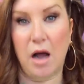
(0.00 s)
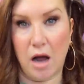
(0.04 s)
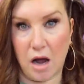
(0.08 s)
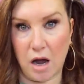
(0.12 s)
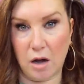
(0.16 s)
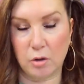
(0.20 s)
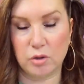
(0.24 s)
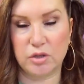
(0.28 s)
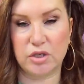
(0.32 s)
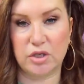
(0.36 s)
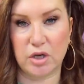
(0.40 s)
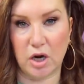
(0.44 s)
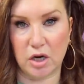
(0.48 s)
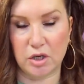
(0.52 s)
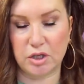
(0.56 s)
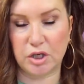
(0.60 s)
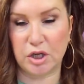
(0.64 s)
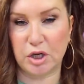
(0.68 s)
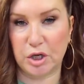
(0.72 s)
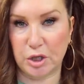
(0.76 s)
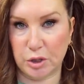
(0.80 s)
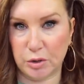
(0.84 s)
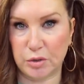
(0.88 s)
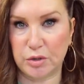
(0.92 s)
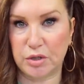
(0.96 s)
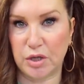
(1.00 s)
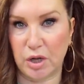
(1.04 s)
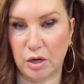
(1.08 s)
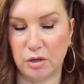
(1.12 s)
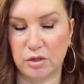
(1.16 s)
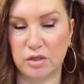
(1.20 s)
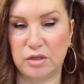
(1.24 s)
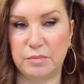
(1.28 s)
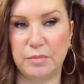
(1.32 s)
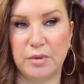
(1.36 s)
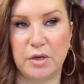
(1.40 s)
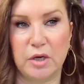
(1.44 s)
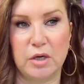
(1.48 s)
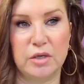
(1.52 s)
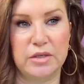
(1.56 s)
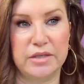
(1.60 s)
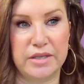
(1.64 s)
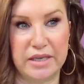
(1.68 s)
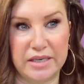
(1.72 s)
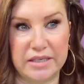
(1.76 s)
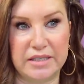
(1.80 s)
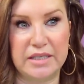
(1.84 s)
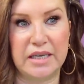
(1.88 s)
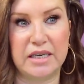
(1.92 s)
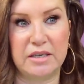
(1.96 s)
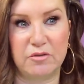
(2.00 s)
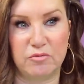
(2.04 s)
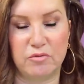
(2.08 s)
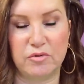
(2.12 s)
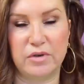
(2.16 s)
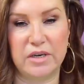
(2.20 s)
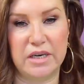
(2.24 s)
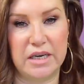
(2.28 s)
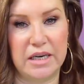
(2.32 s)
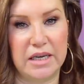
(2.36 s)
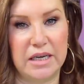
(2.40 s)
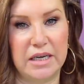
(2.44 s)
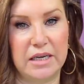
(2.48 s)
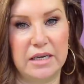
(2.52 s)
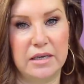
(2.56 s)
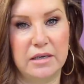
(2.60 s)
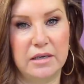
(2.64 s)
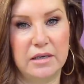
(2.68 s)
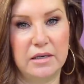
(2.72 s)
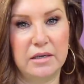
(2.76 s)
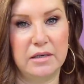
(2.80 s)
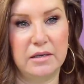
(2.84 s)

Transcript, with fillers: I'll start to use those because they did really